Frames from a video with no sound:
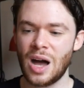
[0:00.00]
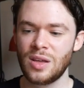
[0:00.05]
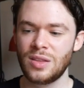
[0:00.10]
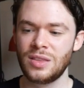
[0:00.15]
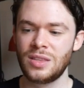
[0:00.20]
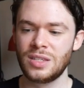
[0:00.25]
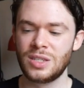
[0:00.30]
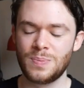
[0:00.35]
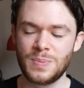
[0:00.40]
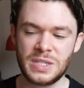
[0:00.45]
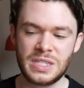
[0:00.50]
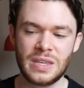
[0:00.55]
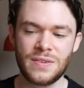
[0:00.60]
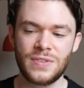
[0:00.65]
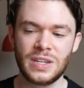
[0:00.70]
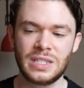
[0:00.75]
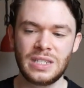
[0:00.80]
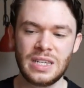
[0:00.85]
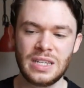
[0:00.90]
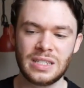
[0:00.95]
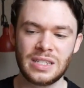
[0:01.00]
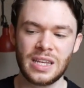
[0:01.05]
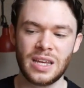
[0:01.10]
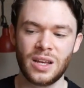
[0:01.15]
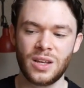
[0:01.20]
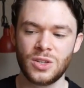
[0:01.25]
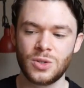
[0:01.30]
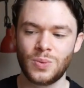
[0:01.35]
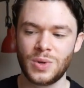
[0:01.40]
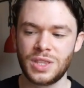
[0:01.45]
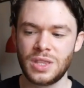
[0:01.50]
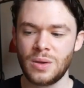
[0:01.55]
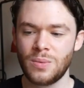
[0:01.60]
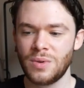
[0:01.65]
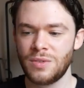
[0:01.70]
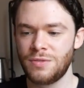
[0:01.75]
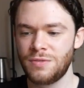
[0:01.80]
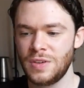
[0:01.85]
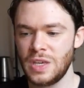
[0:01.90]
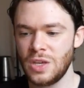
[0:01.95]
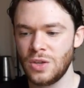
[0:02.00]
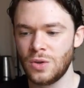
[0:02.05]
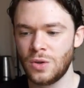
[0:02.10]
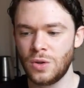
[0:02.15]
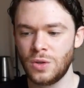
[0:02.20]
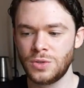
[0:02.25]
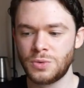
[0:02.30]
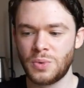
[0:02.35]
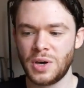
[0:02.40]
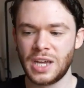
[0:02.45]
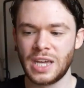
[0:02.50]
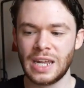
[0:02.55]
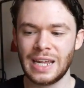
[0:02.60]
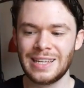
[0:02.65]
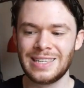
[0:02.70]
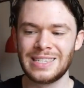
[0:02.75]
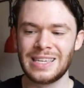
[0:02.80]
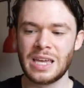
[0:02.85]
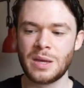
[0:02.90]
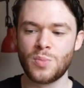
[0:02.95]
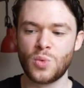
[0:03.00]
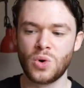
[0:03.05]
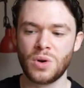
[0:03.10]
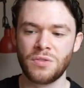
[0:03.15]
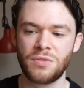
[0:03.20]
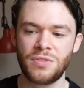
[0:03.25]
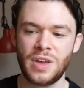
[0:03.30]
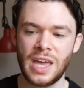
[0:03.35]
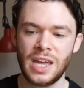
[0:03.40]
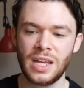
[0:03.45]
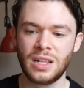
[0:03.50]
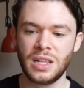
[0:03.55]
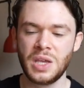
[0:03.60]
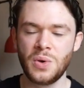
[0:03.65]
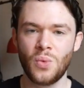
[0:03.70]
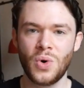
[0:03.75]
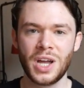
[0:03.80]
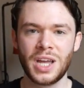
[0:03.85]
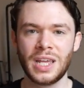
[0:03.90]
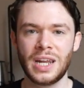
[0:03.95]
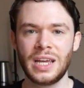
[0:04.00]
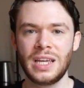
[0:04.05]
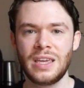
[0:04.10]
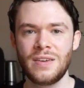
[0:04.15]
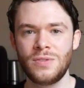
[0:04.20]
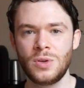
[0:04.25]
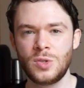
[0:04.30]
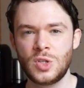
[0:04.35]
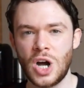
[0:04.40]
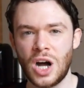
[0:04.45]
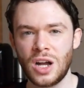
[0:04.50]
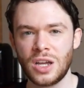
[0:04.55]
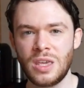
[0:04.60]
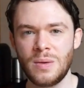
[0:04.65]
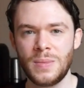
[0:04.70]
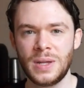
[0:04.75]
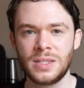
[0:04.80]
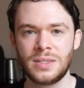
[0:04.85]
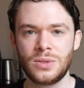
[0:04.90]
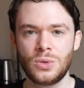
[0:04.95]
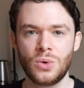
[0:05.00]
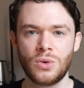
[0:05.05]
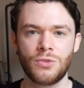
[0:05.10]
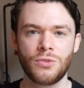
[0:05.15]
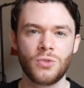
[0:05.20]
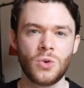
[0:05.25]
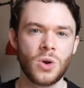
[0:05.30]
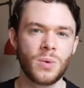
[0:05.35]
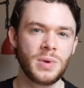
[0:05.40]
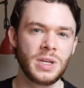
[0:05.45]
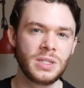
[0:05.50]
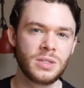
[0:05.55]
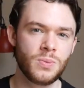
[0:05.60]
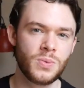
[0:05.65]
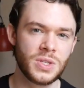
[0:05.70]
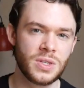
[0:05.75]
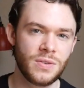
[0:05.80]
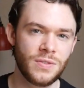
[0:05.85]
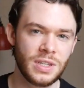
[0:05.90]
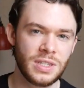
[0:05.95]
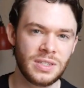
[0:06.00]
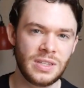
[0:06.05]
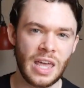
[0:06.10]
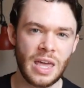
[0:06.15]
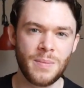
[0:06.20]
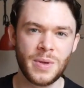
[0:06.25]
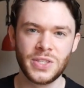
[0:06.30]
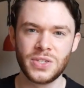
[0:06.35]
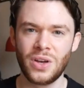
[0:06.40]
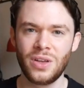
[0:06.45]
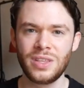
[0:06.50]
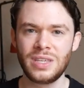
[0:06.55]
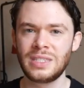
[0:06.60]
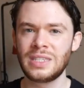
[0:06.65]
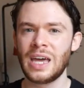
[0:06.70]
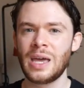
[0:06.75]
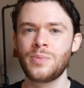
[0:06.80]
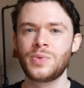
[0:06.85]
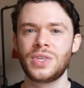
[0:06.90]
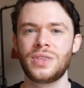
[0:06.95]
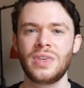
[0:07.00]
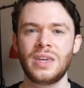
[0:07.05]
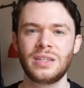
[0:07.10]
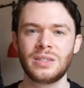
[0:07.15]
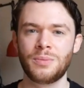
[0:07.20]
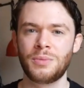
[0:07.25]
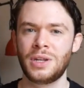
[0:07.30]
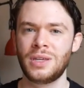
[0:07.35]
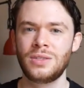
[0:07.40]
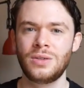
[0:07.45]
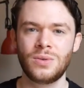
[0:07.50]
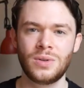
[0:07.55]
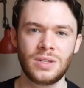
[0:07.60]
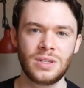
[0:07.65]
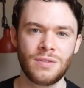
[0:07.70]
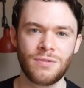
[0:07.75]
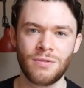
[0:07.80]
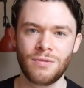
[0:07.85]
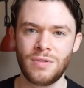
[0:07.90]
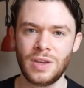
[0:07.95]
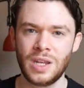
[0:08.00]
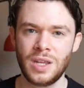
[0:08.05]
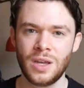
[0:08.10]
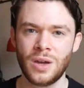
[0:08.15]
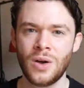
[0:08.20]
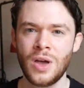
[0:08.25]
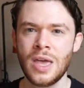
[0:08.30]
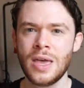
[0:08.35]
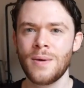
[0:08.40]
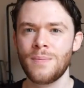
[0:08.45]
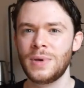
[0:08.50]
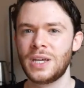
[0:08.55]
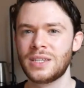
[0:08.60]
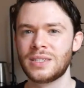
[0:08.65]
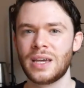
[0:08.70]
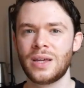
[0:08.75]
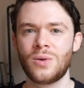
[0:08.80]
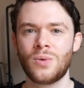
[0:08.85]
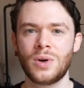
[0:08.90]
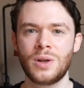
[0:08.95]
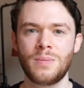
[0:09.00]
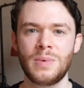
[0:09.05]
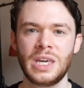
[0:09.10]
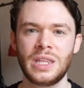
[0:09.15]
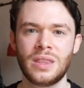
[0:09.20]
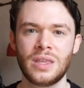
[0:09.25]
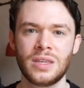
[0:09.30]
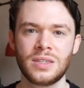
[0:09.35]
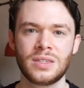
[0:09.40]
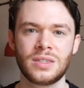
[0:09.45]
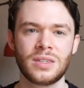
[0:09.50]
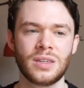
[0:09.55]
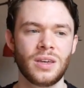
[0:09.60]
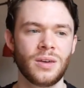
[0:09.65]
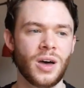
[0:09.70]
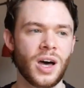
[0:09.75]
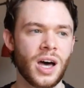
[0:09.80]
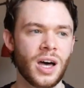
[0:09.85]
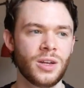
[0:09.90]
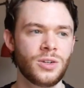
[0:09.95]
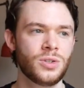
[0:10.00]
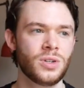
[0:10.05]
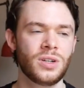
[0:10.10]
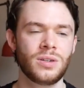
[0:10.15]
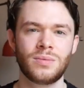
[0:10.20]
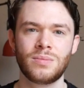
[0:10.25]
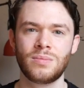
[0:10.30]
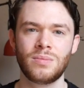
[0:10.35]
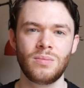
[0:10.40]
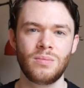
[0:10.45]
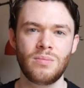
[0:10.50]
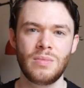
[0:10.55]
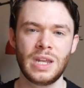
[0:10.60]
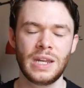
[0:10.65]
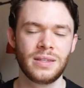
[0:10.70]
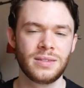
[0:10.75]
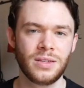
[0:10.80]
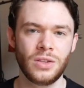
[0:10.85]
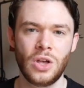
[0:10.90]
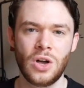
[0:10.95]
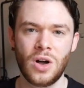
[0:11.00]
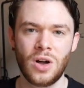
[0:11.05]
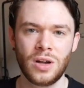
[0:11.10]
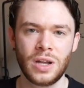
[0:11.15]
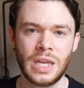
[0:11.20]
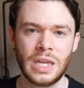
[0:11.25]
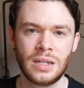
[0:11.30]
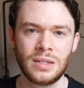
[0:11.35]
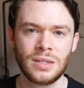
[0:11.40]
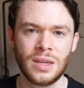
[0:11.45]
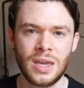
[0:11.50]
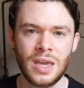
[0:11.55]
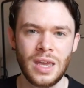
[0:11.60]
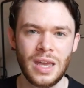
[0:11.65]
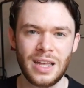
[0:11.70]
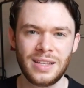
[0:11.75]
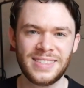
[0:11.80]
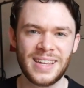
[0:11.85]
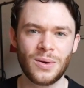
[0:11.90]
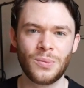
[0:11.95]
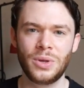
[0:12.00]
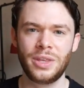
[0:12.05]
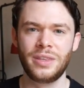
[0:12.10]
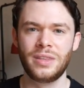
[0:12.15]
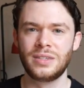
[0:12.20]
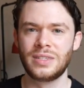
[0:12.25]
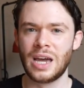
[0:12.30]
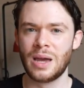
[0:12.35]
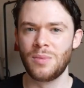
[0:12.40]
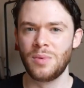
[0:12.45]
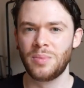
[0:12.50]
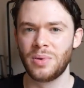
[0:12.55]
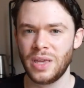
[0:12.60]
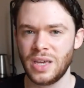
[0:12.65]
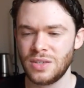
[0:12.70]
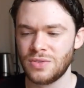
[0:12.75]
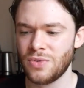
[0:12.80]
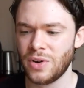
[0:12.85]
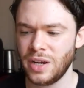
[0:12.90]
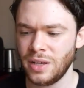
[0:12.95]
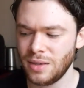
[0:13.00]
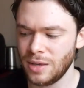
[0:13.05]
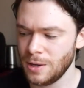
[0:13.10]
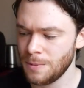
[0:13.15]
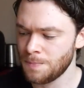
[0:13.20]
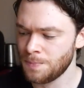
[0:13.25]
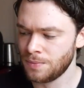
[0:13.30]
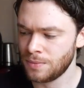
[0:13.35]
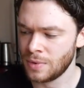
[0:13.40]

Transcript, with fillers: The specific details, what they revealed, what can I say more vaguely, what can I give you documents to affirming specific statements, all these types of things I'm gonna do in a different video because I don't wanna make this 100 minutes long and it's not really the time and place, frankly.